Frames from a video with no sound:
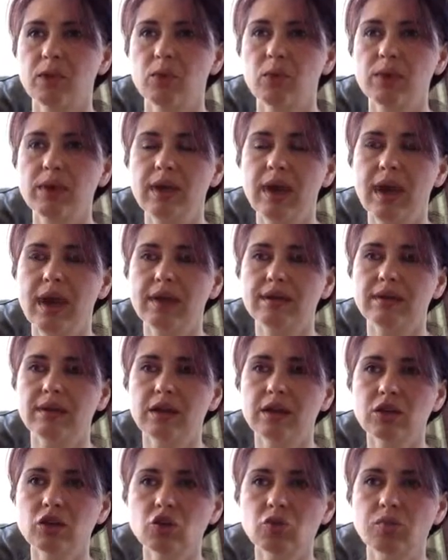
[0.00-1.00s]
We had
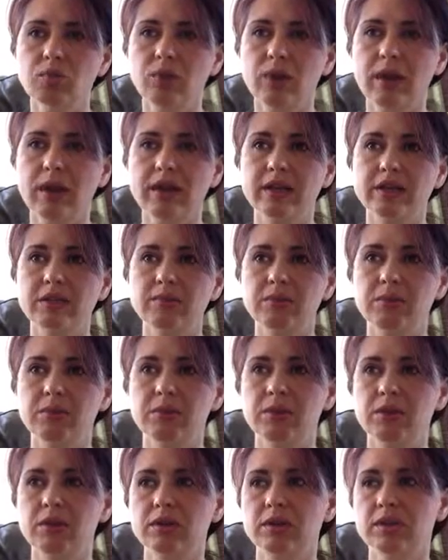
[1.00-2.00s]
lunch breaks, but
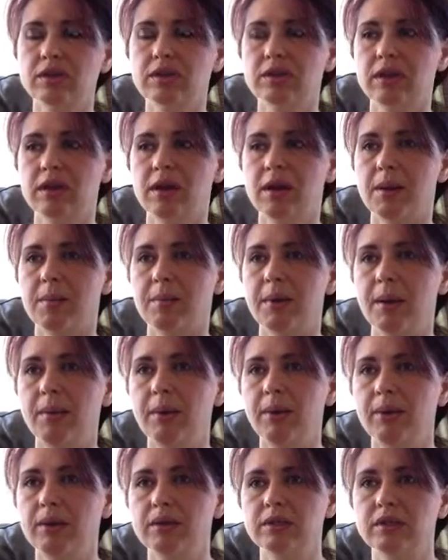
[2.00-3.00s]
because my
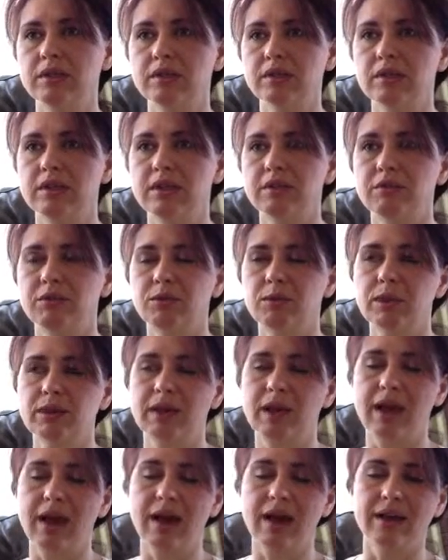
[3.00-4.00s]
parents never really
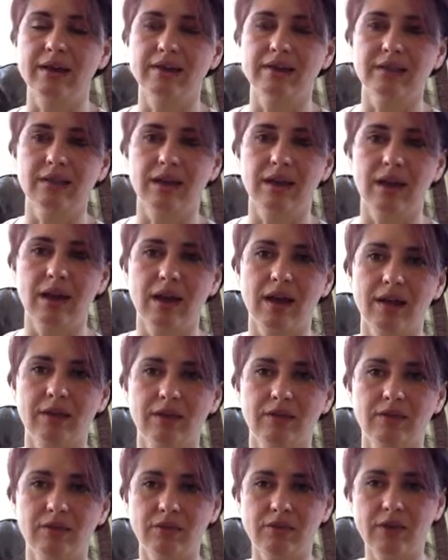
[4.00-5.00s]
had a lot
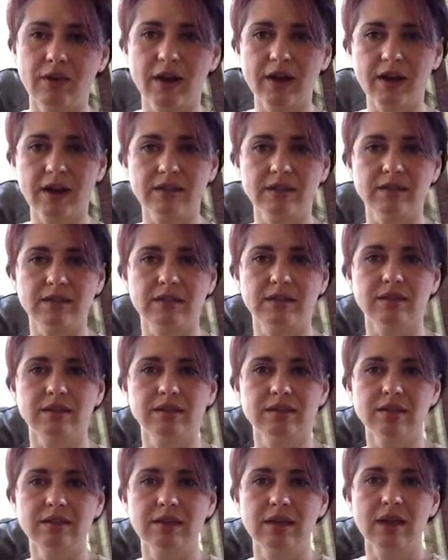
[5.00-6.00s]
of
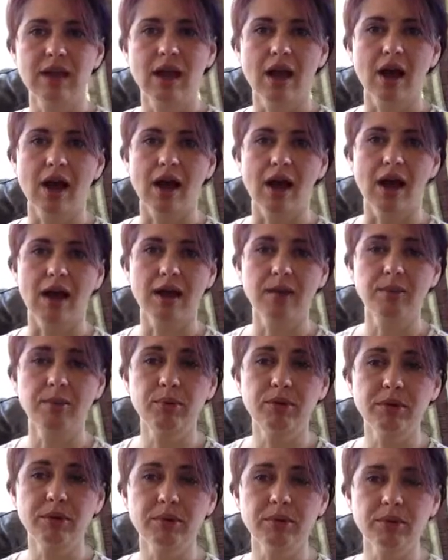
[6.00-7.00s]
finances, I
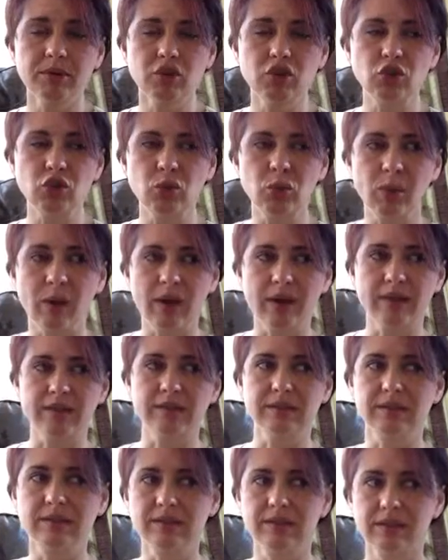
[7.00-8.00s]
pretty much
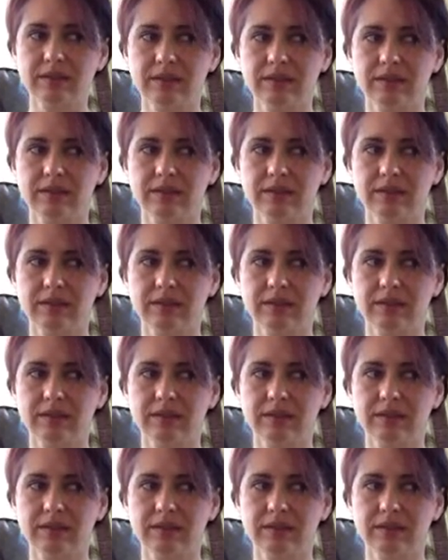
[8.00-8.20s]
went